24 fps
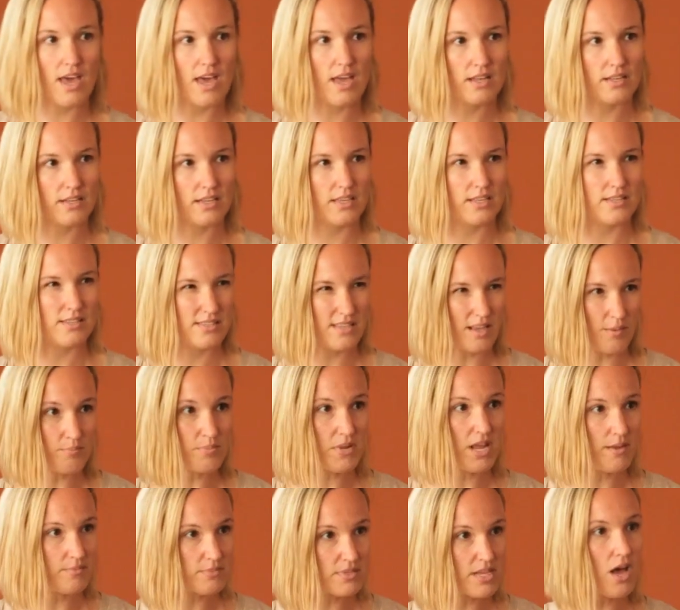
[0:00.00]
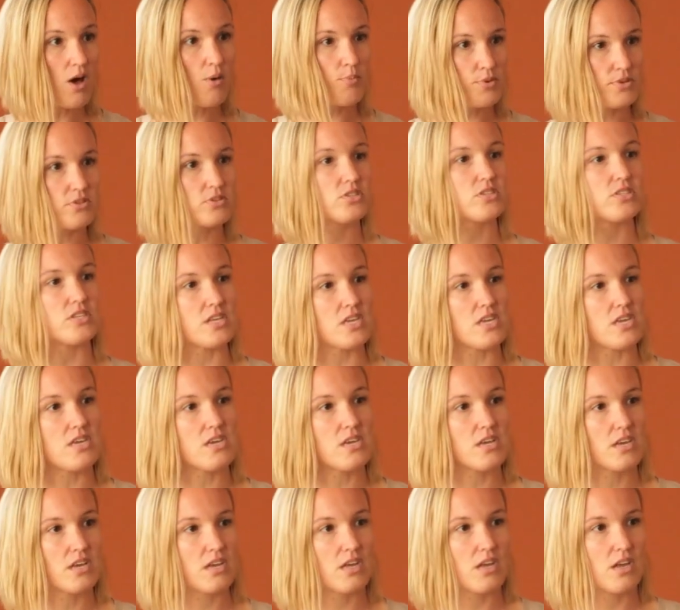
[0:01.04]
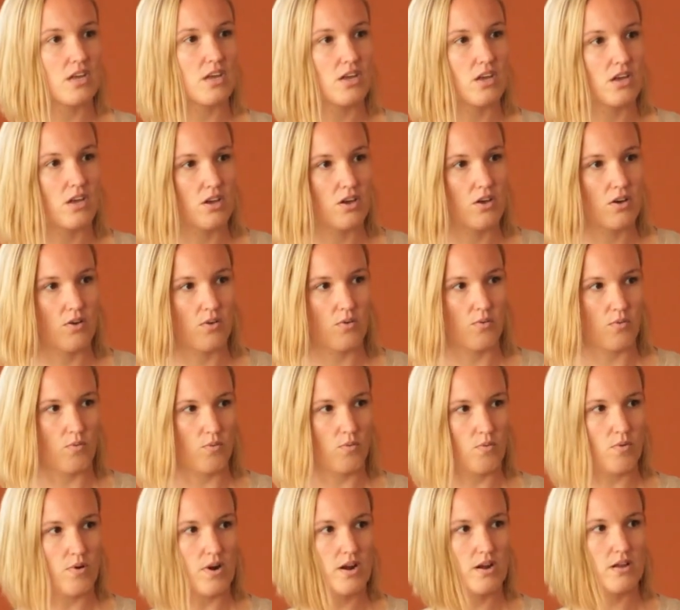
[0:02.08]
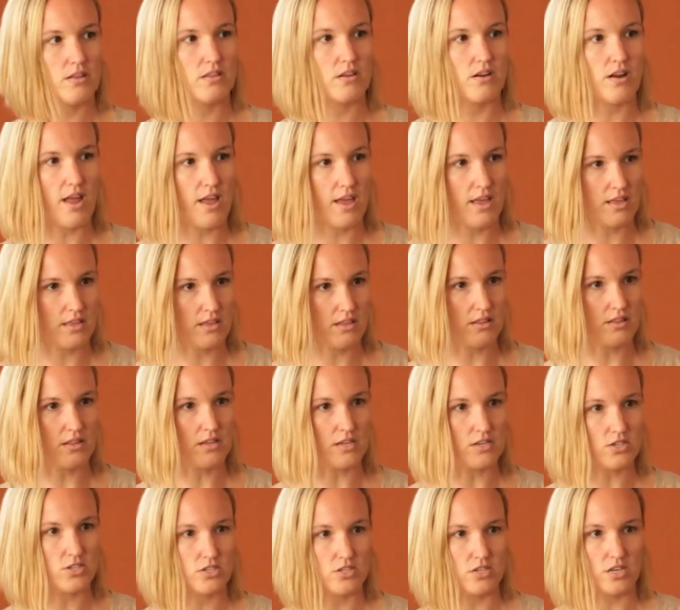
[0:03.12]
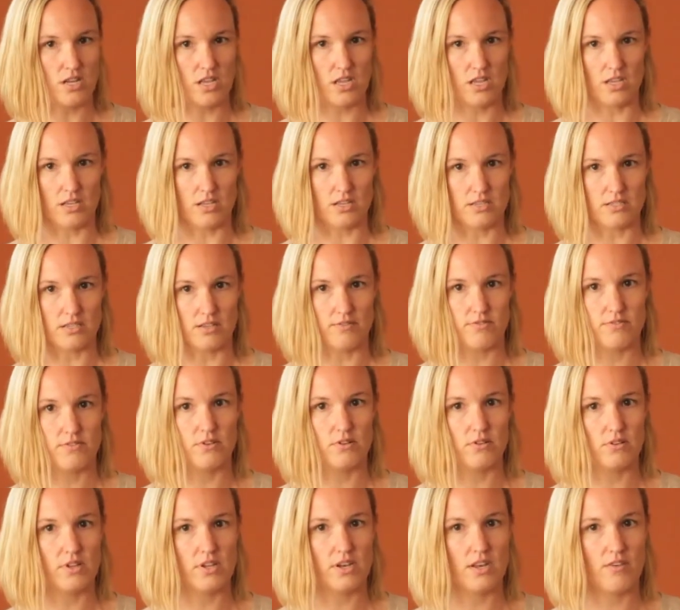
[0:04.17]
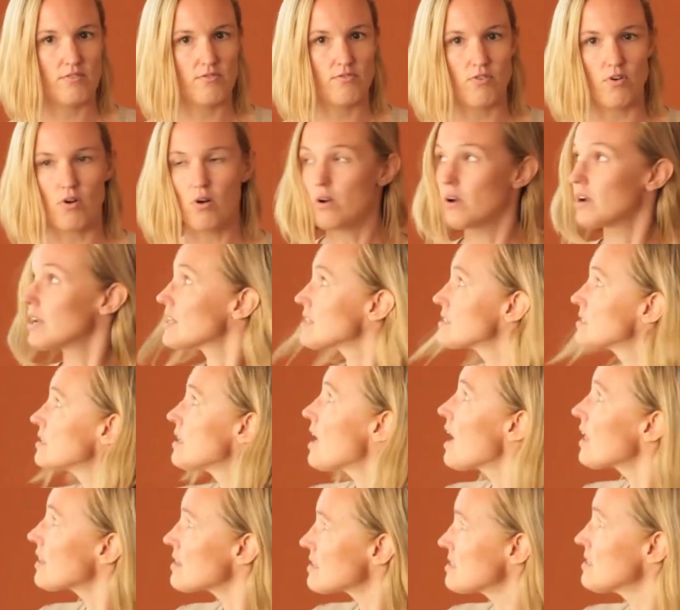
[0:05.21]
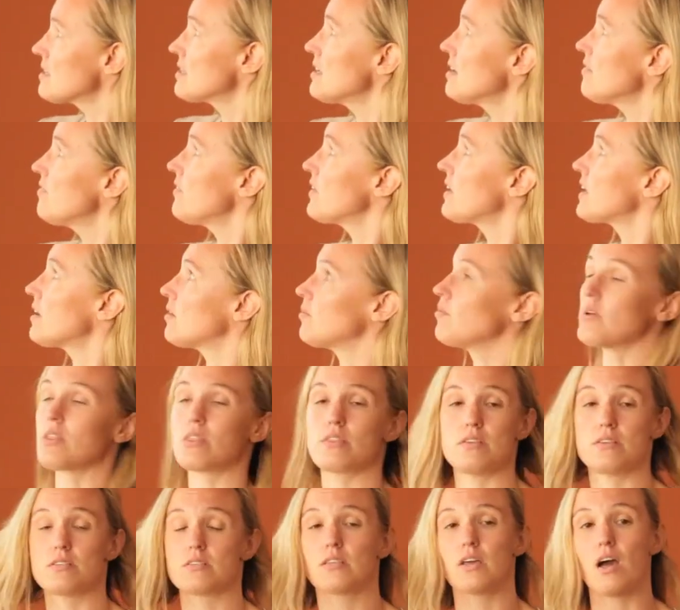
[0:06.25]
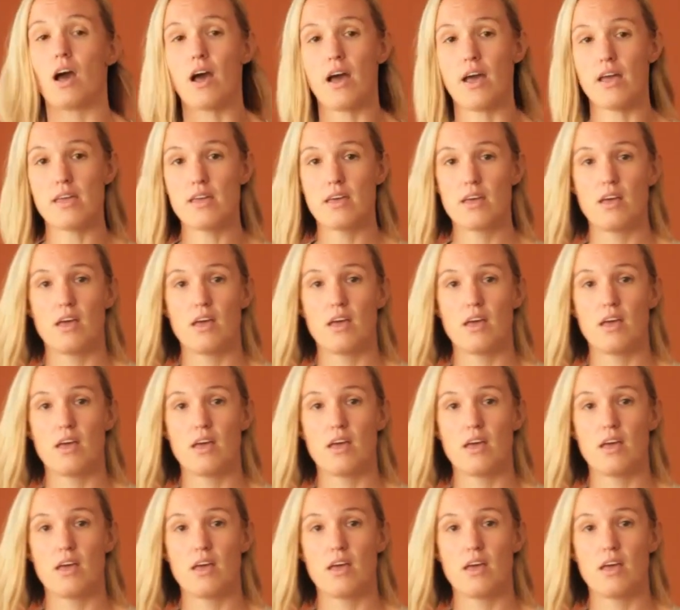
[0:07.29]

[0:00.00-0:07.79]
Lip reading: that can sometimes help you see where their angulation is. If they're leaning forward, it's not significant with this guy.